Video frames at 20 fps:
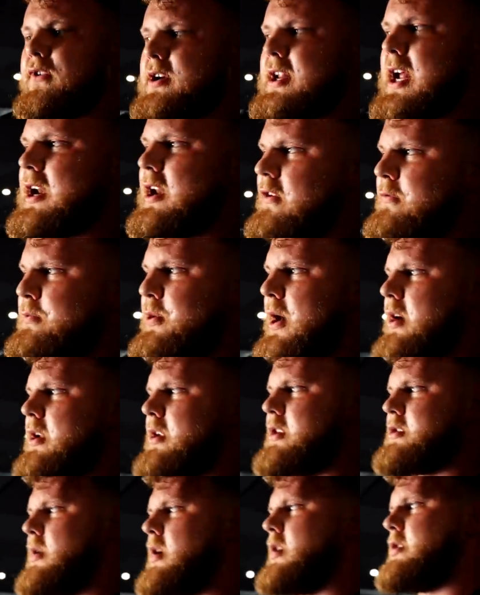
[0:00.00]
for deadlift
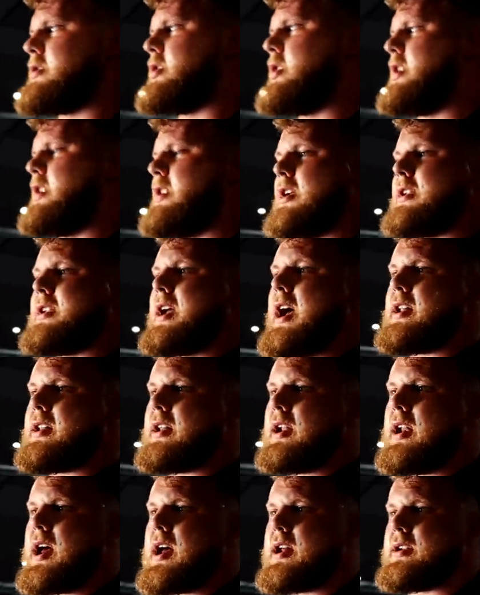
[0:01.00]
power as well, so you need to attack
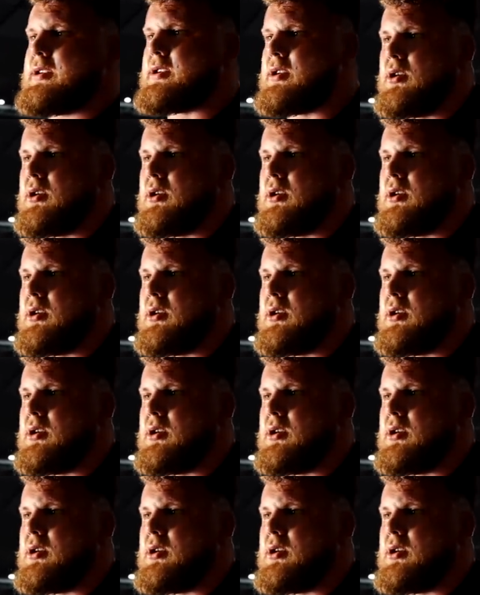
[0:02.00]
the lats.